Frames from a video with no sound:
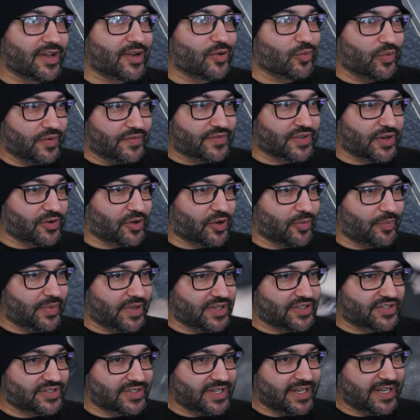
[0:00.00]
We've done a good bit of
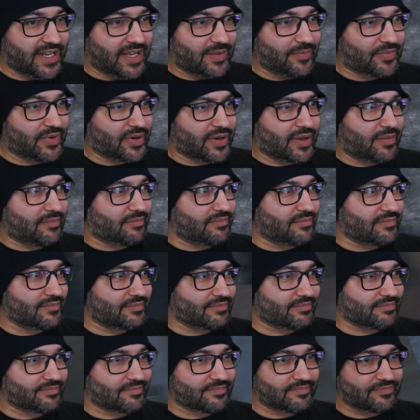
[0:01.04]
sneaking, but um,
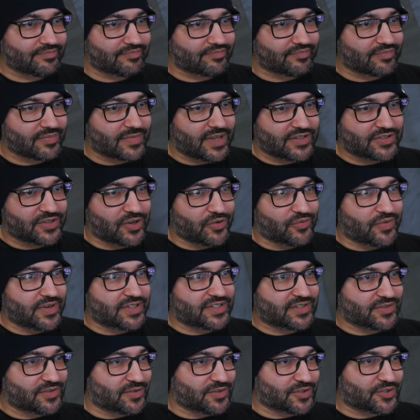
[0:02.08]
there's no
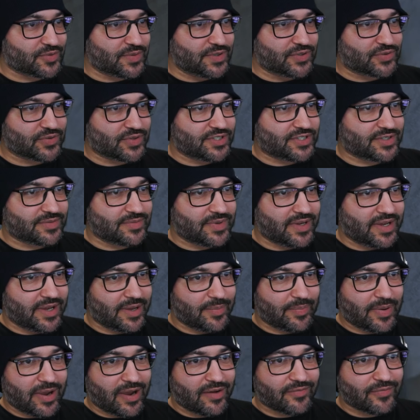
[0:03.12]
reason not to enjoy some uh,
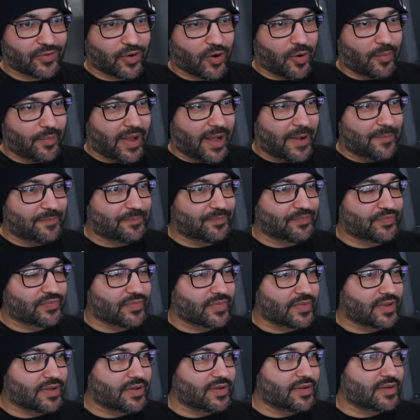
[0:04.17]
powerful combat.
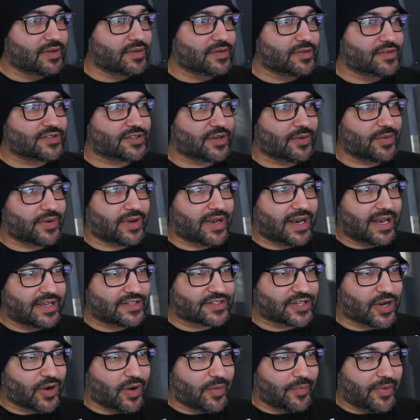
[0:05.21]
So uh, let's
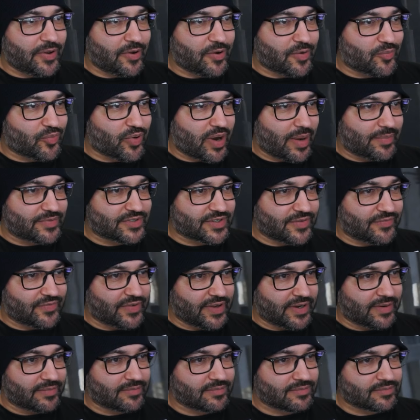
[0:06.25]
go up here and prep something.
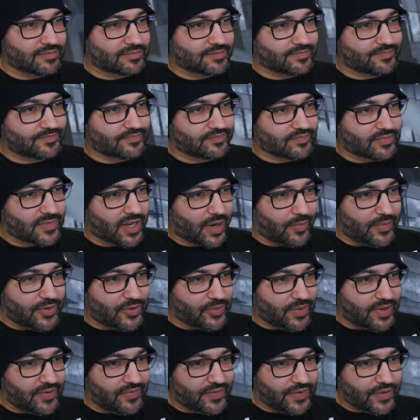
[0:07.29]
Can we do
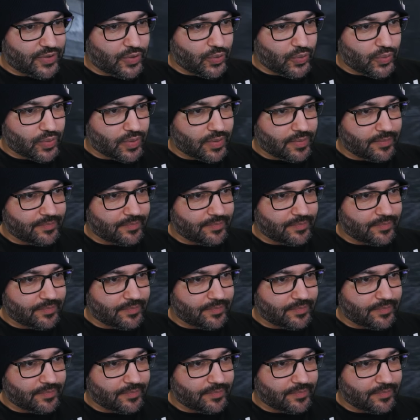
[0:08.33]
anything cool?